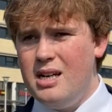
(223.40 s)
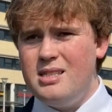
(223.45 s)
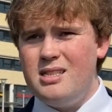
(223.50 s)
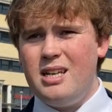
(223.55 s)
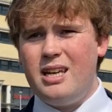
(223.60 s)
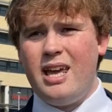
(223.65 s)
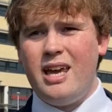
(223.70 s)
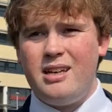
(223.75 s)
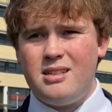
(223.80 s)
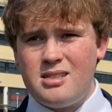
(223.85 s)

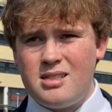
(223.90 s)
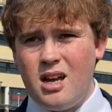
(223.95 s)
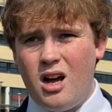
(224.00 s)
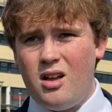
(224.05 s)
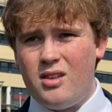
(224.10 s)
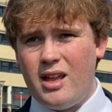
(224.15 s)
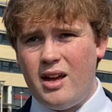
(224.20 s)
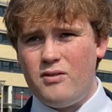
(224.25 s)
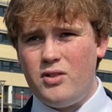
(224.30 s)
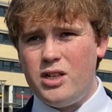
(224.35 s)

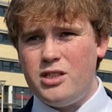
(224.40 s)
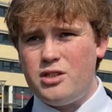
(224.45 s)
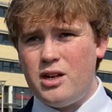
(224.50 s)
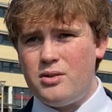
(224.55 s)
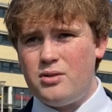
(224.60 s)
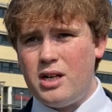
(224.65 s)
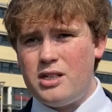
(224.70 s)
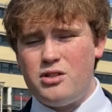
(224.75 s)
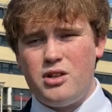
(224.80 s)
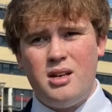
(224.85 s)
kickstart that
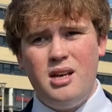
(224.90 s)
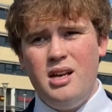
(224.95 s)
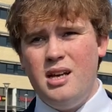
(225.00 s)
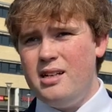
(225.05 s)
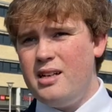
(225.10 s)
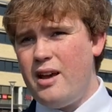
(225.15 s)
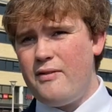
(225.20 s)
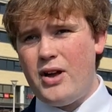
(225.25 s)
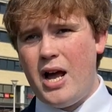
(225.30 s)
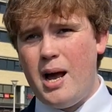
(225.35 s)
regeneration.
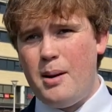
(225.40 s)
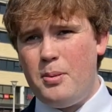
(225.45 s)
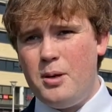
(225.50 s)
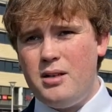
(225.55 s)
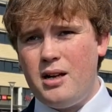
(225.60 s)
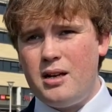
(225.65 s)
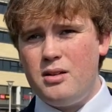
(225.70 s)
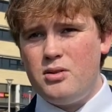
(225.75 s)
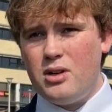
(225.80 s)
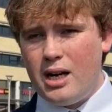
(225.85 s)
Never
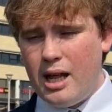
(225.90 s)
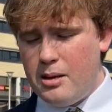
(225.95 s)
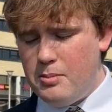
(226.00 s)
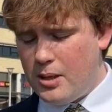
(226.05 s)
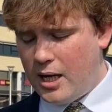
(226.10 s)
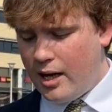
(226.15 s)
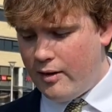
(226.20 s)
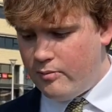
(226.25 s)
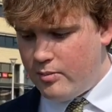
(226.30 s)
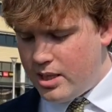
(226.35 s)
happened under a
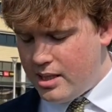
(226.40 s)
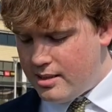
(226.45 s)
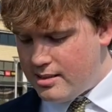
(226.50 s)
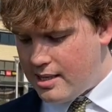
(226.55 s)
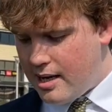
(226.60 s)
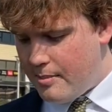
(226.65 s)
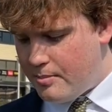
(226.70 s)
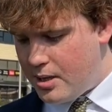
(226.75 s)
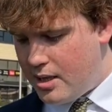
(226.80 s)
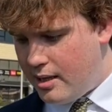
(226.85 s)
Labour government,
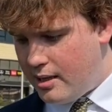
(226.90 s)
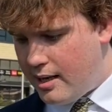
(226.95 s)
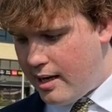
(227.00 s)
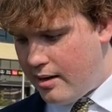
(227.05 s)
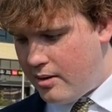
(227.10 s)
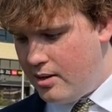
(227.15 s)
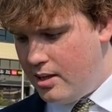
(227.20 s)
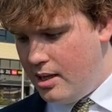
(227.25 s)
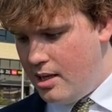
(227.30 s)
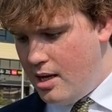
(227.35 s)
it's happening
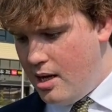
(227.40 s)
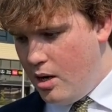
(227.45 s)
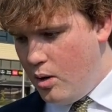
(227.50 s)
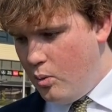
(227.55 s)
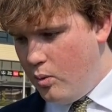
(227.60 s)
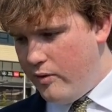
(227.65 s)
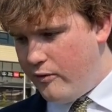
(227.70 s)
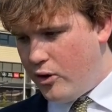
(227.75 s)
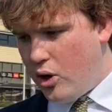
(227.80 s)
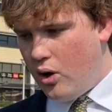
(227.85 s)
now.
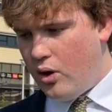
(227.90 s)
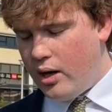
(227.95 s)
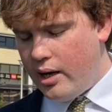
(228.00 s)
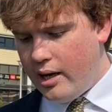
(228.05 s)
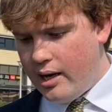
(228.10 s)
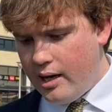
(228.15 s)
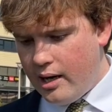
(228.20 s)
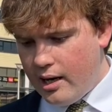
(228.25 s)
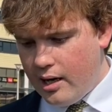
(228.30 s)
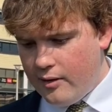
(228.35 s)
We've got
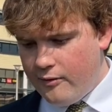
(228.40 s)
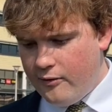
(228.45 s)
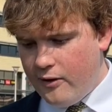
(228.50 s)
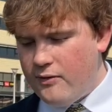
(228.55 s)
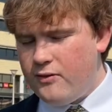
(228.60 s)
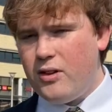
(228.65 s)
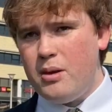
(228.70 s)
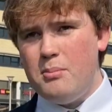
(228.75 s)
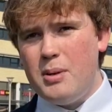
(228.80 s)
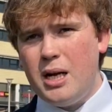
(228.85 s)
uh, a
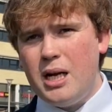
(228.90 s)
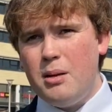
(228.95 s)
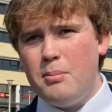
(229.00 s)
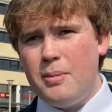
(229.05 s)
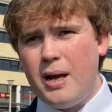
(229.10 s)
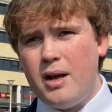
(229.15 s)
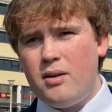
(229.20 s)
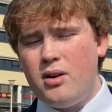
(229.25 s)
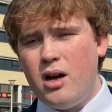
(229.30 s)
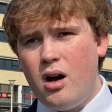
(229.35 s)
£50 million
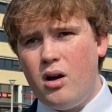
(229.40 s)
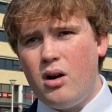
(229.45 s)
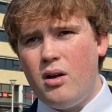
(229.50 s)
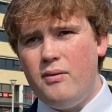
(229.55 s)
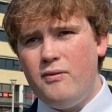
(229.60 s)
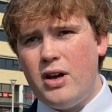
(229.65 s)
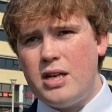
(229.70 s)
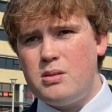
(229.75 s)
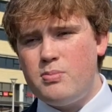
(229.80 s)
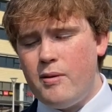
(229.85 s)
Harlow
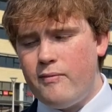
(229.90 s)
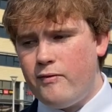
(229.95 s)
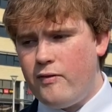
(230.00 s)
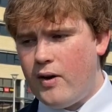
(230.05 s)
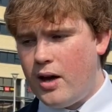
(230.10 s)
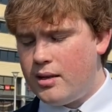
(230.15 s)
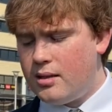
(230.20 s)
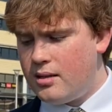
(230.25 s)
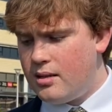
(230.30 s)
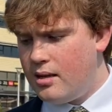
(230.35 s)
Investment
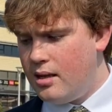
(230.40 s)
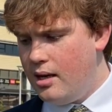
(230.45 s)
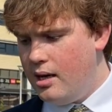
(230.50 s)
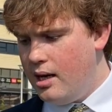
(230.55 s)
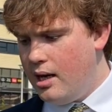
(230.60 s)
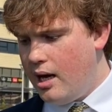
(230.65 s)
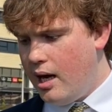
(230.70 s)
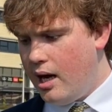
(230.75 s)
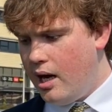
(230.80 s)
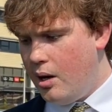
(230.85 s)
Fund,
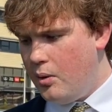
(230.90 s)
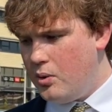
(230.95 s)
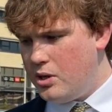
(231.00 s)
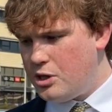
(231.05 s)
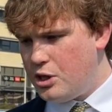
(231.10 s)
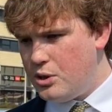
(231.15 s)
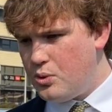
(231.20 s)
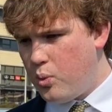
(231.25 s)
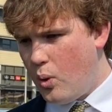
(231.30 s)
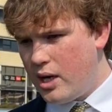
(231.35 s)
uh,
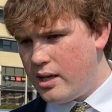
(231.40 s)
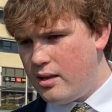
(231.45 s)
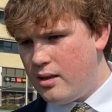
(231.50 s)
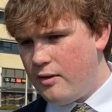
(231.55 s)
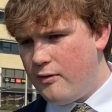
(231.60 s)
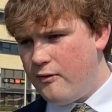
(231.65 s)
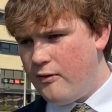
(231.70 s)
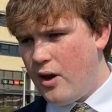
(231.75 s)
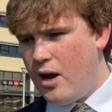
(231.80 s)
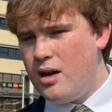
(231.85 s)
which is one of
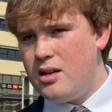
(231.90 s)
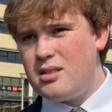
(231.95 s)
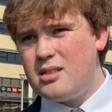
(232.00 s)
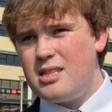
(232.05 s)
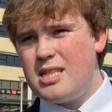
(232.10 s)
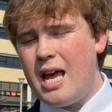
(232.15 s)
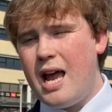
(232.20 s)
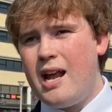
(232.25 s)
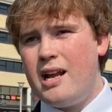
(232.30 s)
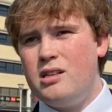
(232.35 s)
the first
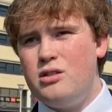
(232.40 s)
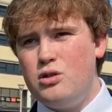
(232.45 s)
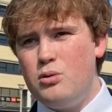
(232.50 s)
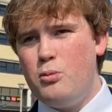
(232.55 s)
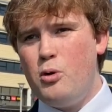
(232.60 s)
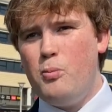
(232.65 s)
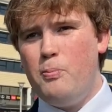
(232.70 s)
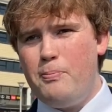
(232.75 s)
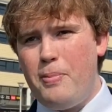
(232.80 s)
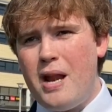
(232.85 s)

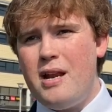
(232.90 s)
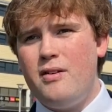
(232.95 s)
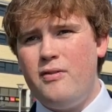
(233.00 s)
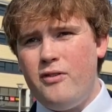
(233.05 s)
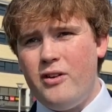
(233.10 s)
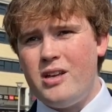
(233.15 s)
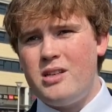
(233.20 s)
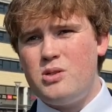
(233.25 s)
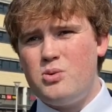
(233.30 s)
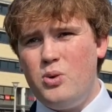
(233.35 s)
tangible
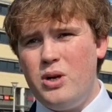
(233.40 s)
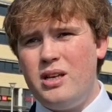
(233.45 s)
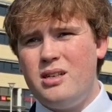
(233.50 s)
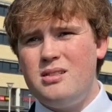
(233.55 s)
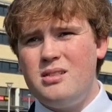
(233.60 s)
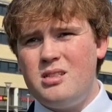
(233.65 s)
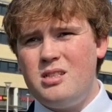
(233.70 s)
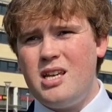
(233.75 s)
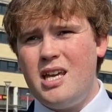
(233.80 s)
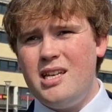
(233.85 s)
benefits we
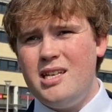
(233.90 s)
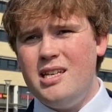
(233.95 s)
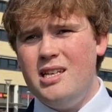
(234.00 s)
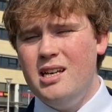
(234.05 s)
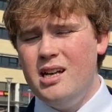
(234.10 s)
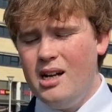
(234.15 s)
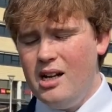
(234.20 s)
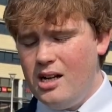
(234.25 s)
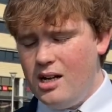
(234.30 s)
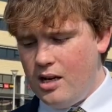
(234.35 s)
can see
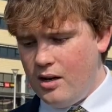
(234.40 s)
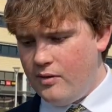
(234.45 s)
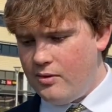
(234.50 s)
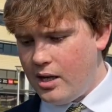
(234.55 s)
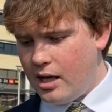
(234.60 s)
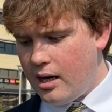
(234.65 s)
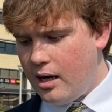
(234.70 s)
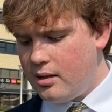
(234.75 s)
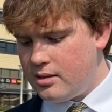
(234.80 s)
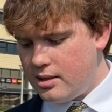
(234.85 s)
of
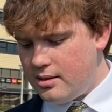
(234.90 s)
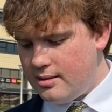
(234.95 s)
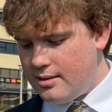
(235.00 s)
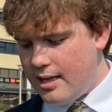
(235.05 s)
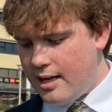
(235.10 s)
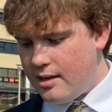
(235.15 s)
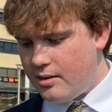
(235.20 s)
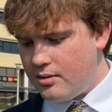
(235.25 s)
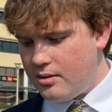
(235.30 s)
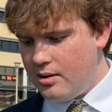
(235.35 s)
the garden
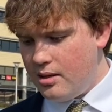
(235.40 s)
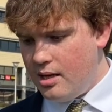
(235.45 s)
town.